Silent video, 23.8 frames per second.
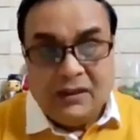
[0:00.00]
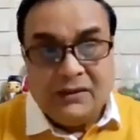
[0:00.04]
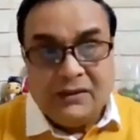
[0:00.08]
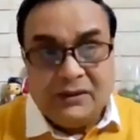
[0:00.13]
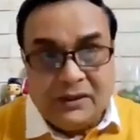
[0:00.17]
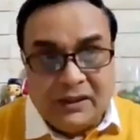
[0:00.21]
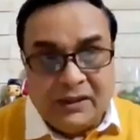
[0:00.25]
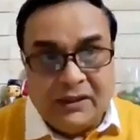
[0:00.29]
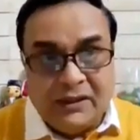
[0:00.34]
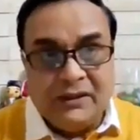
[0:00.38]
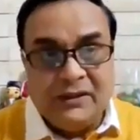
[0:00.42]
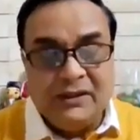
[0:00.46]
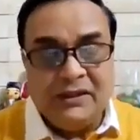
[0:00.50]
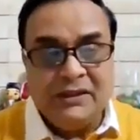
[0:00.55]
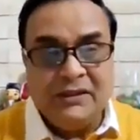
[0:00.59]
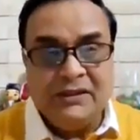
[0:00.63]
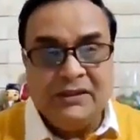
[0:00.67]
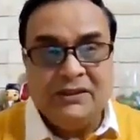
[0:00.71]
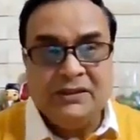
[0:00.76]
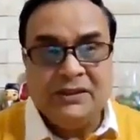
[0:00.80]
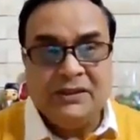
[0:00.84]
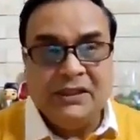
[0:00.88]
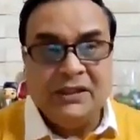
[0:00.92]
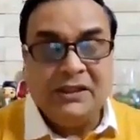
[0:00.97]
There
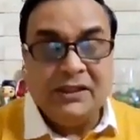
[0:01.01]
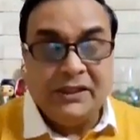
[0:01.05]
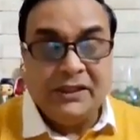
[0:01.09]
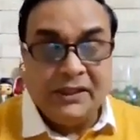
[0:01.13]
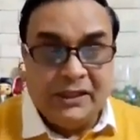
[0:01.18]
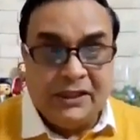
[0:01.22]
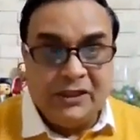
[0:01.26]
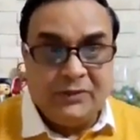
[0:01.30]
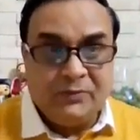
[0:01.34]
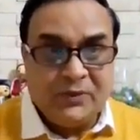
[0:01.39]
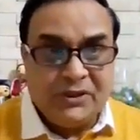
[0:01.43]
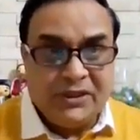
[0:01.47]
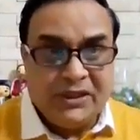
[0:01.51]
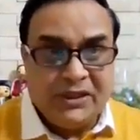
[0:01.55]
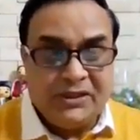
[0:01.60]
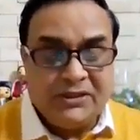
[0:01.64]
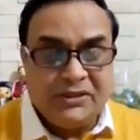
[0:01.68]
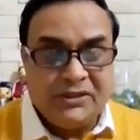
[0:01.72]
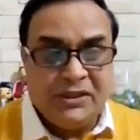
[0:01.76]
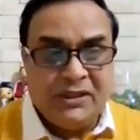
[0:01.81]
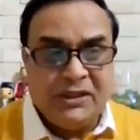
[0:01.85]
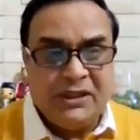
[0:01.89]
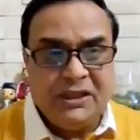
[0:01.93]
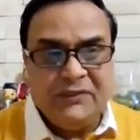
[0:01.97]
is a great
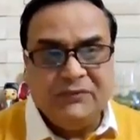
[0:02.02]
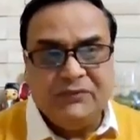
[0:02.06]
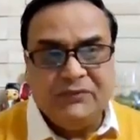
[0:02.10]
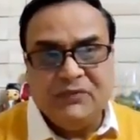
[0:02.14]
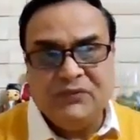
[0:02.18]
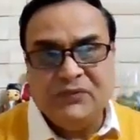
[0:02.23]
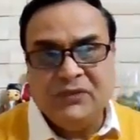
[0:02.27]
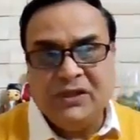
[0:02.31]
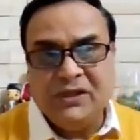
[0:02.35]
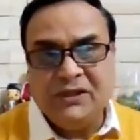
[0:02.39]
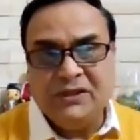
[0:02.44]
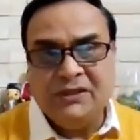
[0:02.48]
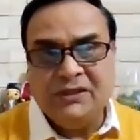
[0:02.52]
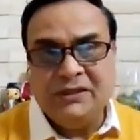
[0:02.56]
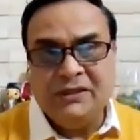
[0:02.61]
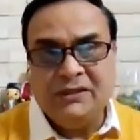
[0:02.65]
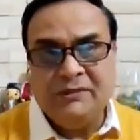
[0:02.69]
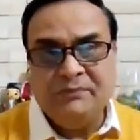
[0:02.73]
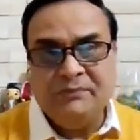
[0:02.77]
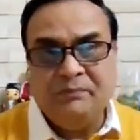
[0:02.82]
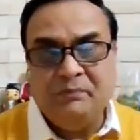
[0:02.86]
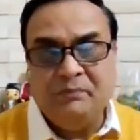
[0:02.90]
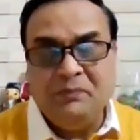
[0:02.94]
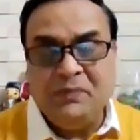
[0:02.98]
potential even for
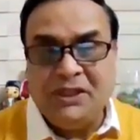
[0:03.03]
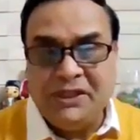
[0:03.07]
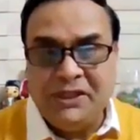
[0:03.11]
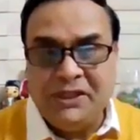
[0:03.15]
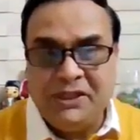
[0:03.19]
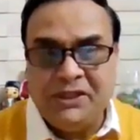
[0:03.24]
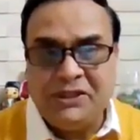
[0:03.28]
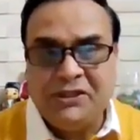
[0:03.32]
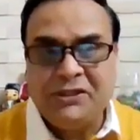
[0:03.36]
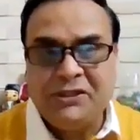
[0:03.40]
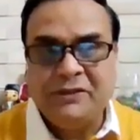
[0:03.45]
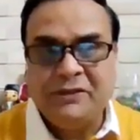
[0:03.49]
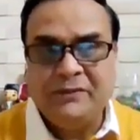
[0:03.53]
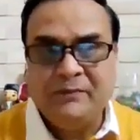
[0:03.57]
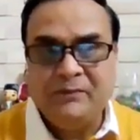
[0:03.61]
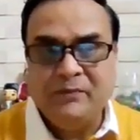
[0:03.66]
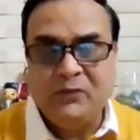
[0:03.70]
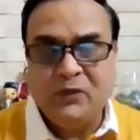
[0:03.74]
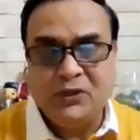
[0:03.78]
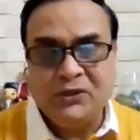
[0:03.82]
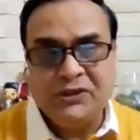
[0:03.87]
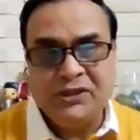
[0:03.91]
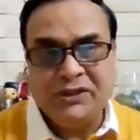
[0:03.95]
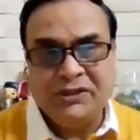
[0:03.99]
the meat
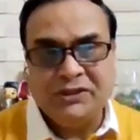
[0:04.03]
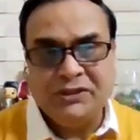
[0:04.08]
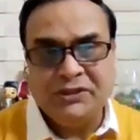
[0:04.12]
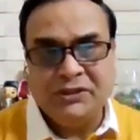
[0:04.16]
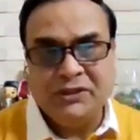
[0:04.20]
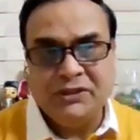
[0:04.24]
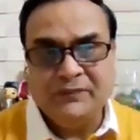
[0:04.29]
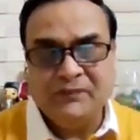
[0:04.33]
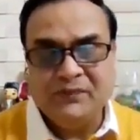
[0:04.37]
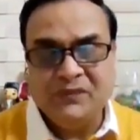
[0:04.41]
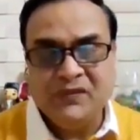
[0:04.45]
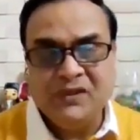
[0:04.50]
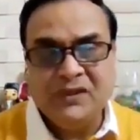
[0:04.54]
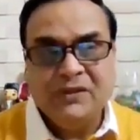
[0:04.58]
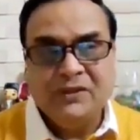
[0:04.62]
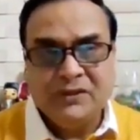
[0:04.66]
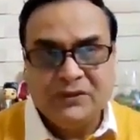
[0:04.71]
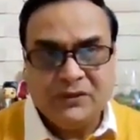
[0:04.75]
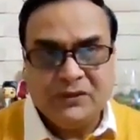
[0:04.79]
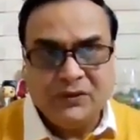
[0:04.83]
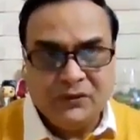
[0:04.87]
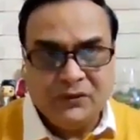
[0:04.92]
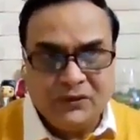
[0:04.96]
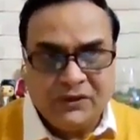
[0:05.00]
production.
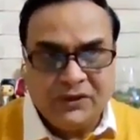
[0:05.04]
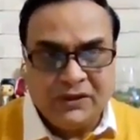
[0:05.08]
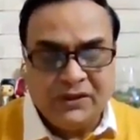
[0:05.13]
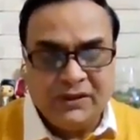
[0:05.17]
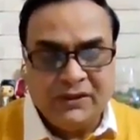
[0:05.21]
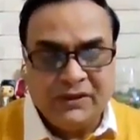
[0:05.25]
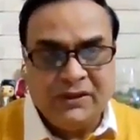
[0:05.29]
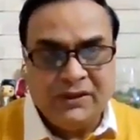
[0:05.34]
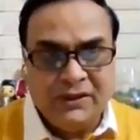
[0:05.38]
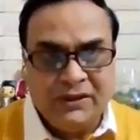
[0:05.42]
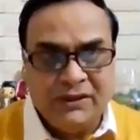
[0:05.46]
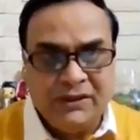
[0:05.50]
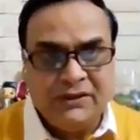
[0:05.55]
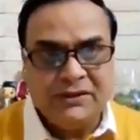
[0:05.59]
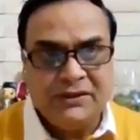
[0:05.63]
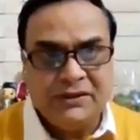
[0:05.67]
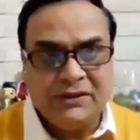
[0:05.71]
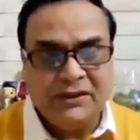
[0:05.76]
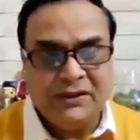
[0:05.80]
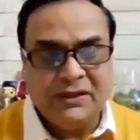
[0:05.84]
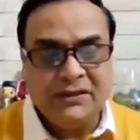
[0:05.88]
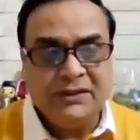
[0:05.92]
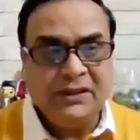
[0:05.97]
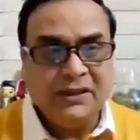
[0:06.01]
So there
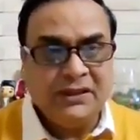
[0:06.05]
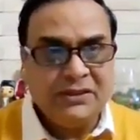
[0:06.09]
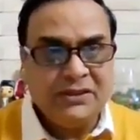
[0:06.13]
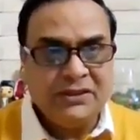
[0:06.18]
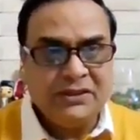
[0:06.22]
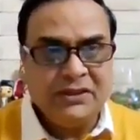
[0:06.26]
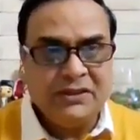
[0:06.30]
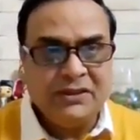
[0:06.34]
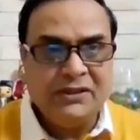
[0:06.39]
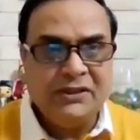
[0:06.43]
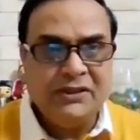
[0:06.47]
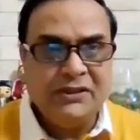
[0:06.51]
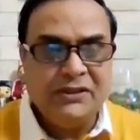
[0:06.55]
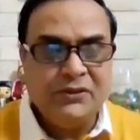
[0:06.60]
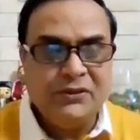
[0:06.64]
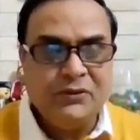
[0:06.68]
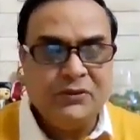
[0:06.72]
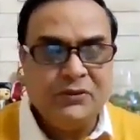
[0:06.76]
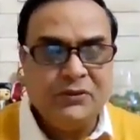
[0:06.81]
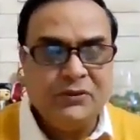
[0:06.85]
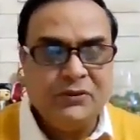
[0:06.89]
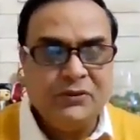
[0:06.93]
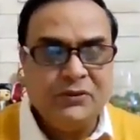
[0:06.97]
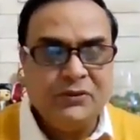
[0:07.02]
is an urgent need
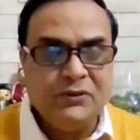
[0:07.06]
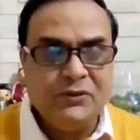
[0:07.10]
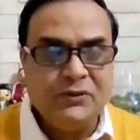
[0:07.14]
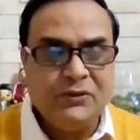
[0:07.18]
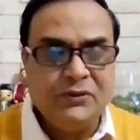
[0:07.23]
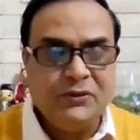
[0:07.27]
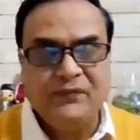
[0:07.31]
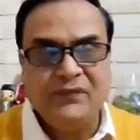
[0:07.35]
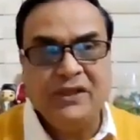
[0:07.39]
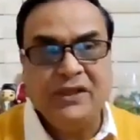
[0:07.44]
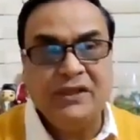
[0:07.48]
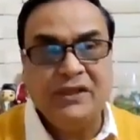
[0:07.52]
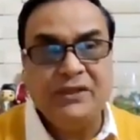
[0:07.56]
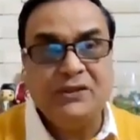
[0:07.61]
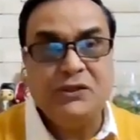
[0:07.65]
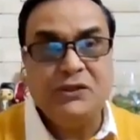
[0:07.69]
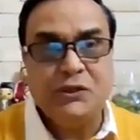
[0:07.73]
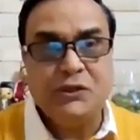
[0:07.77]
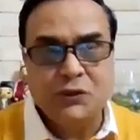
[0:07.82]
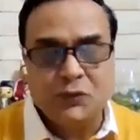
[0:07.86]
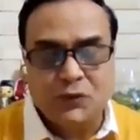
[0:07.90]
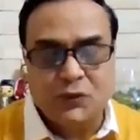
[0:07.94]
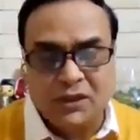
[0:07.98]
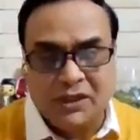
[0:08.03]
to have a
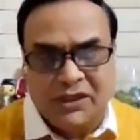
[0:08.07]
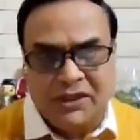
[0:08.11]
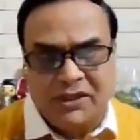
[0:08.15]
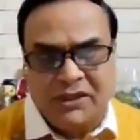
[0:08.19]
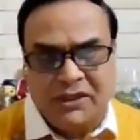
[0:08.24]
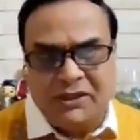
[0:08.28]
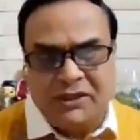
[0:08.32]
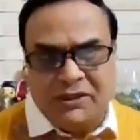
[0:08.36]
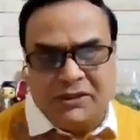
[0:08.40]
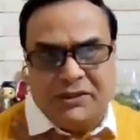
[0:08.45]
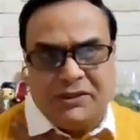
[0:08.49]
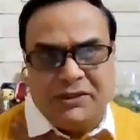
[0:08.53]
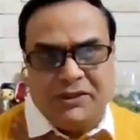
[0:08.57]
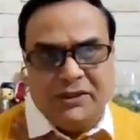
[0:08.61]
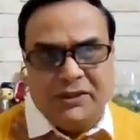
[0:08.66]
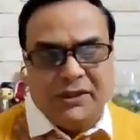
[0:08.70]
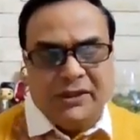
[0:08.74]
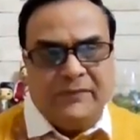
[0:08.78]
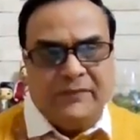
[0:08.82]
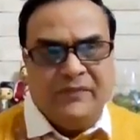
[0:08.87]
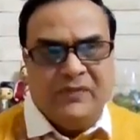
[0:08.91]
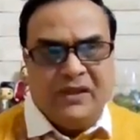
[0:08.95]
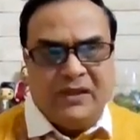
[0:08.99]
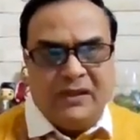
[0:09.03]
joint
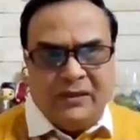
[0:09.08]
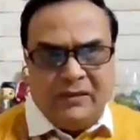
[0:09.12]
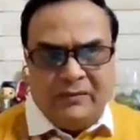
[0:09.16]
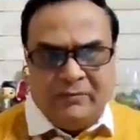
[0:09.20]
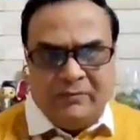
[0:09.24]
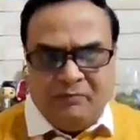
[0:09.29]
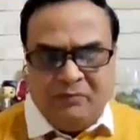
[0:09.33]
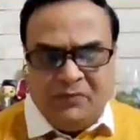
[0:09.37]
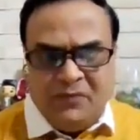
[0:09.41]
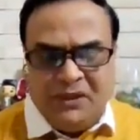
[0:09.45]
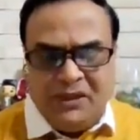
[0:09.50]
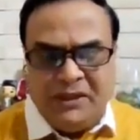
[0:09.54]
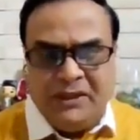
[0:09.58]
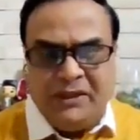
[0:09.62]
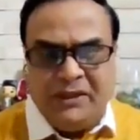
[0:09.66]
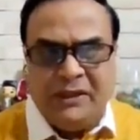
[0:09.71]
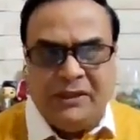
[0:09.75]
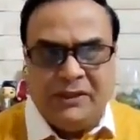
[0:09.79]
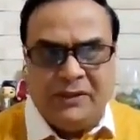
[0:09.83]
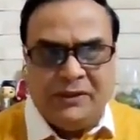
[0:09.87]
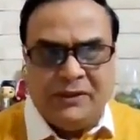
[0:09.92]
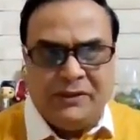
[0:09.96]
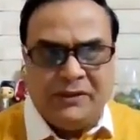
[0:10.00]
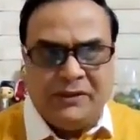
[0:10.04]

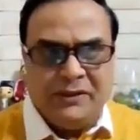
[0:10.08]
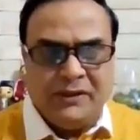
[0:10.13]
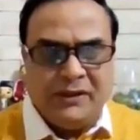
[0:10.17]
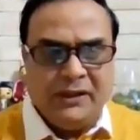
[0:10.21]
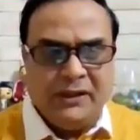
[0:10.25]
meat